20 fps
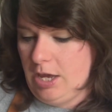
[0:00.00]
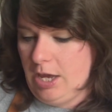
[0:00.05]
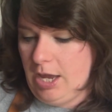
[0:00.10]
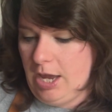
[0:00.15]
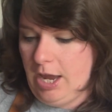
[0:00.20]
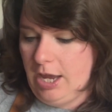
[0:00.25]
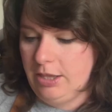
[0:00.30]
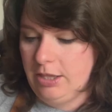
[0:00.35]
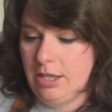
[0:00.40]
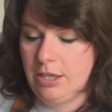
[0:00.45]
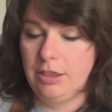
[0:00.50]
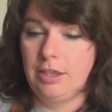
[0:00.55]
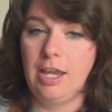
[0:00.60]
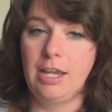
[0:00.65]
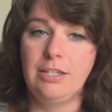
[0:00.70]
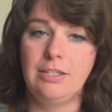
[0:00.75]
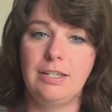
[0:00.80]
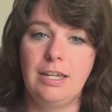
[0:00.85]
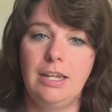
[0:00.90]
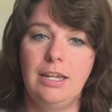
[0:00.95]
And then
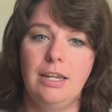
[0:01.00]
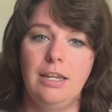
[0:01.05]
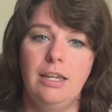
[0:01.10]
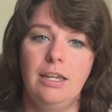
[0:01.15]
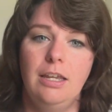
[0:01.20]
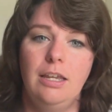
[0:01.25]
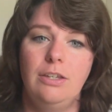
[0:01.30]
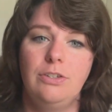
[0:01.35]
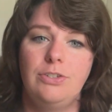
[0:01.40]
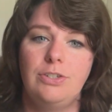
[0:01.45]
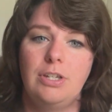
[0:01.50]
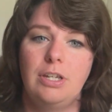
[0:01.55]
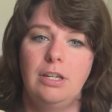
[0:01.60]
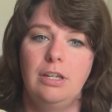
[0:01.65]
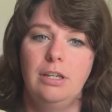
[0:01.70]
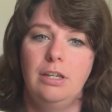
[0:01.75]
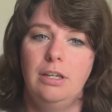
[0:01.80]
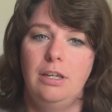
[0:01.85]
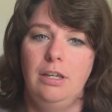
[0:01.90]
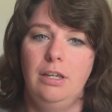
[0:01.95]
this is
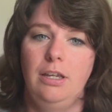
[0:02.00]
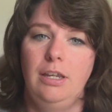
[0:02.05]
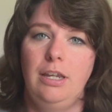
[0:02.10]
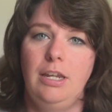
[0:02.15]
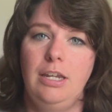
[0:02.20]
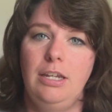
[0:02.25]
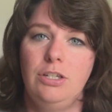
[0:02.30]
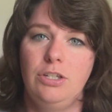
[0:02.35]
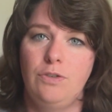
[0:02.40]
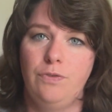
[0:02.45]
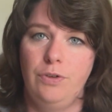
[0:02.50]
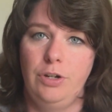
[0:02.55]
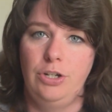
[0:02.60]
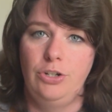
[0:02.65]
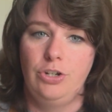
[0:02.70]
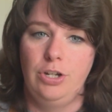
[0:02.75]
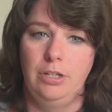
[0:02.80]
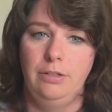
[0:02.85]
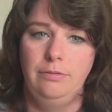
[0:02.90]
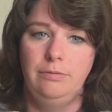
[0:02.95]
East
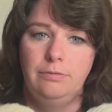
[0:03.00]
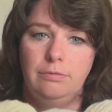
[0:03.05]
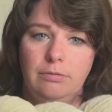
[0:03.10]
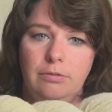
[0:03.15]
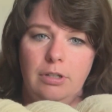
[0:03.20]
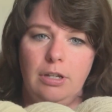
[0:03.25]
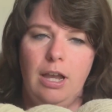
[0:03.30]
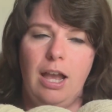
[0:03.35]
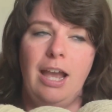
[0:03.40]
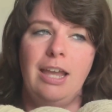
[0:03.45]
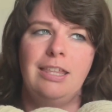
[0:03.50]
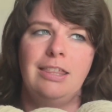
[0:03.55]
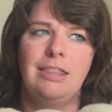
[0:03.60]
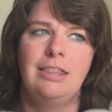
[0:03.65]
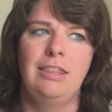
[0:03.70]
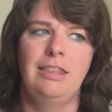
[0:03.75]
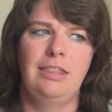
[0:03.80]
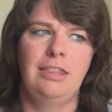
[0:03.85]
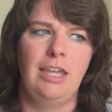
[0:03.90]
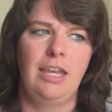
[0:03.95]
Frisian. I
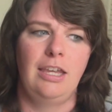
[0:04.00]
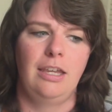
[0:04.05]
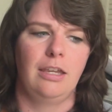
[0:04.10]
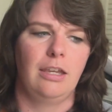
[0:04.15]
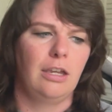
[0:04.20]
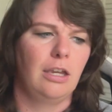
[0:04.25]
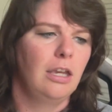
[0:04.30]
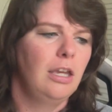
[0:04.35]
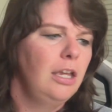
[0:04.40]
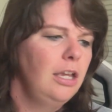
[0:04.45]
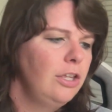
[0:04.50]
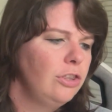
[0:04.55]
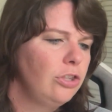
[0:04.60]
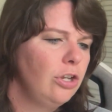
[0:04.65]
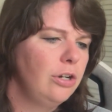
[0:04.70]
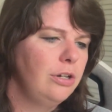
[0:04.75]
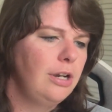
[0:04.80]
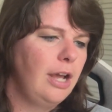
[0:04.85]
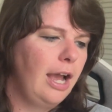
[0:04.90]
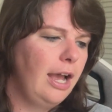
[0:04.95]
think
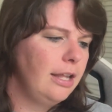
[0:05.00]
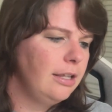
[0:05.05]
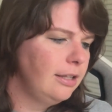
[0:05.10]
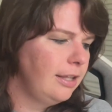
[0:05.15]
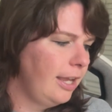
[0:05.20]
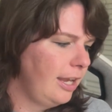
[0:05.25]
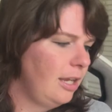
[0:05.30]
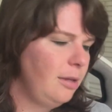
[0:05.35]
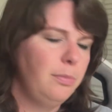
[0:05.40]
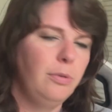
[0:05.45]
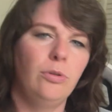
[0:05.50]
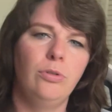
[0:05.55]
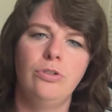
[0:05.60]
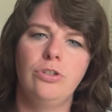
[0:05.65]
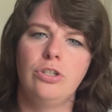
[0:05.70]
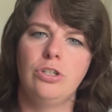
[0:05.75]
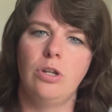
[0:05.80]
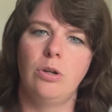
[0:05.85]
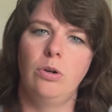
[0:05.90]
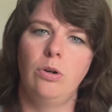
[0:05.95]
they're not labeled,
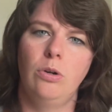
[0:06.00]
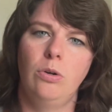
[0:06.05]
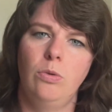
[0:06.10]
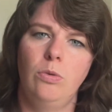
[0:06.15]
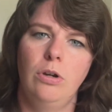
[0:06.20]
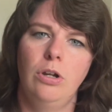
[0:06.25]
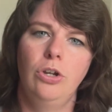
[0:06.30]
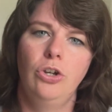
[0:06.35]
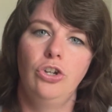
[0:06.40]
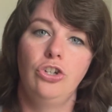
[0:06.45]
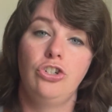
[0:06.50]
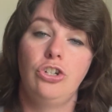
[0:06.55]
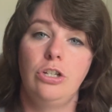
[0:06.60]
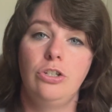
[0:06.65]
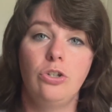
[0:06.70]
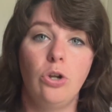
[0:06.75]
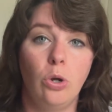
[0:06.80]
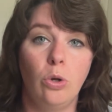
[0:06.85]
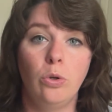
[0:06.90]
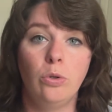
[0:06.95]
so she
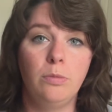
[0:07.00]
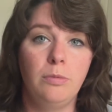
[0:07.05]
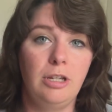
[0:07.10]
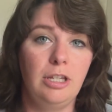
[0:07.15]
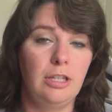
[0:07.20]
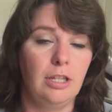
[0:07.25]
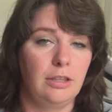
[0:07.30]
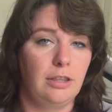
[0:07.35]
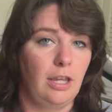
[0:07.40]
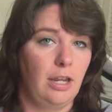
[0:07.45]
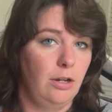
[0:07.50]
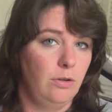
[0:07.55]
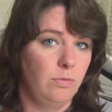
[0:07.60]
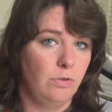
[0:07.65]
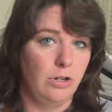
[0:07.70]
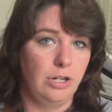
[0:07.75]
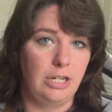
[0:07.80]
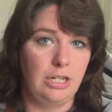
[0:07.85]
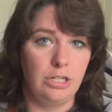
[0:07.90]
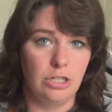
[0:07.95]
told me that they
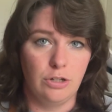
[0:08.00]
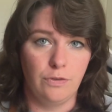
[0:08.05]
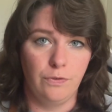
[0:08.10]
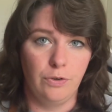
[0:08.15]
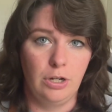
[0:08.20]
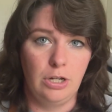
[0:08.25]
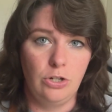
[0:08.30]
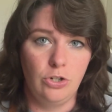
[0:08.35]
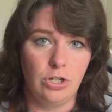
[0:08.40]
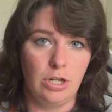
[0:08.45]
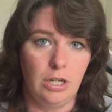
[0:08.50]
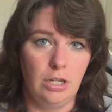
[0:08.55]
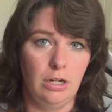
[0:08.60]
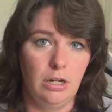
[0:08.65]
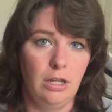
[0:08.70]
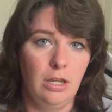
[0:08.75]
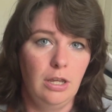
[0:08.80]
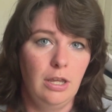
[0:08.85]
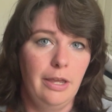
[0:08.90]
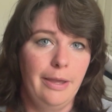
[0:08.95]
were East Frisian,
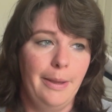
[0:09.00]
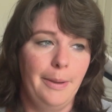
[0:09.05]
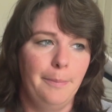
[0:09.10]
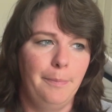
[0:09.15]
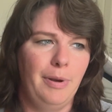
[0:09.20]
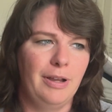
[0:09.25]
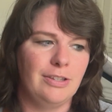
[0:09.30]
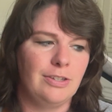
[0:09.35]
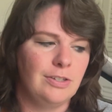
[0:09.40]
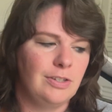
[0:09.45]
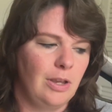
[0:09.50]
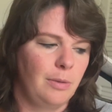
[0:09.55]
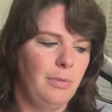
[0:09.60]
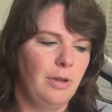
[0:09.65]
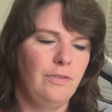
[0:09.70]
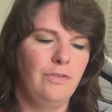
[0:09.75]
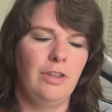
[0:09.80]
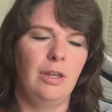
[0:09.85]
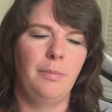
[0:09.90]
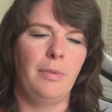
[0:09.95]
but some
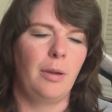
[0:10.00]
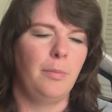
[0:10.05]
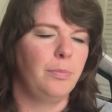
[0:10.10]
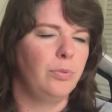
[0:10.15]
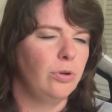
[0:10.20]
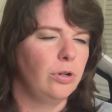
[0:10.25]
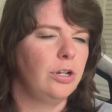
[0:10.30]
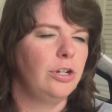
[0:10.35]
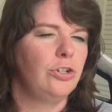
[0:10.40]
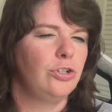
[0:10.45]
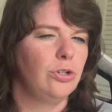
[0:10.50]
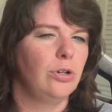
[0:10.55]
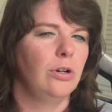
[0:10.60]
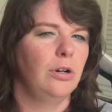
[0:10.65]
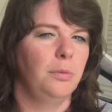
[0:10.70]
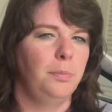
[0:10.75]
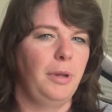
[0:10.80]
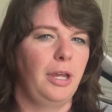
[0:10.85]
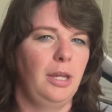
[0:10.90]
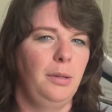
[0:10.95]
of them I'm pretty sure are
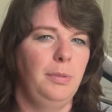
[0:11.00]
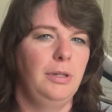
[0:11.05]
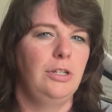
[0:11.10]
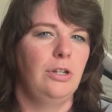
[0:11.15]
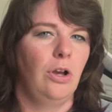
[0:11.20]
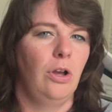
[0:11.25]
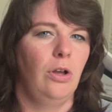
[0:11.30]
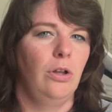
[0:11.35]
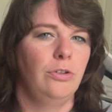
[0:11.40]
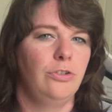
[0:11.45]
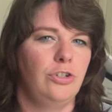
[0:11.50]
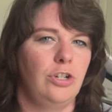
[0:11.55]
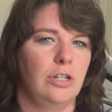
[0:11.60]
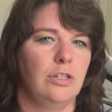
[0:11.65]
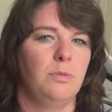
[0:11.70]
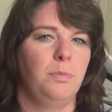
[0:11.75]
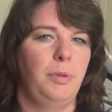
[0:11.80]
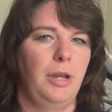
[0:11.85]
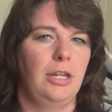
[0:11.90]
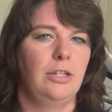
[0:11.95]
Baby Doll
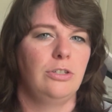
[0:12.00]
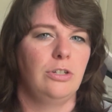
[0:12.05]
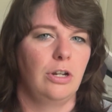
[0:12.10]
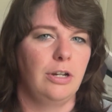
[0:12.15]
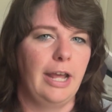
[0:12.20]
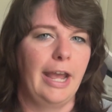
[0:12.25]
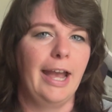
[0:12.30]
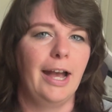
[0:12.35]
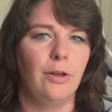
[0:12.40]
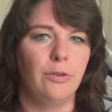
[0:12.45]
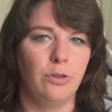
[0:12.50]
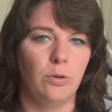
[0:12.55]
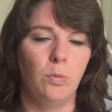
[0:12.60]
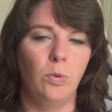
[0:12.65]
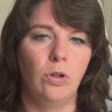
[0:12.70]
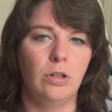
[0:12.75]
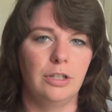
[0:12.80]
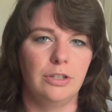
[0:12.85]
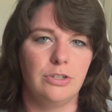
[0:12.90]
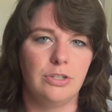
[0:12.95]
just based on how the
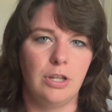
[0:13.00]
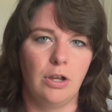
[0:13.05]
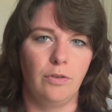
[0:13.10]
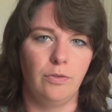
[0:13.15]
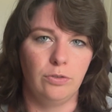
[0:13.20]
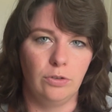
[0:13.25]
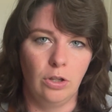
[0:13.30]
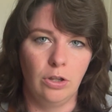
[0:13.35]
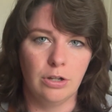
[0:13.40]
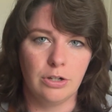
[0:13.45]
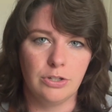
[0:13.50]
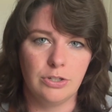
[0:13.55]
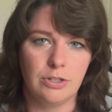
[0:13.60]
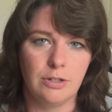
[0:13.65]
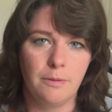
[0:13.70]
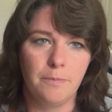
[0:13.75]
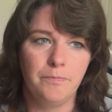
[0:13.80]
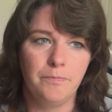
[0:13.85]
wool itself looks.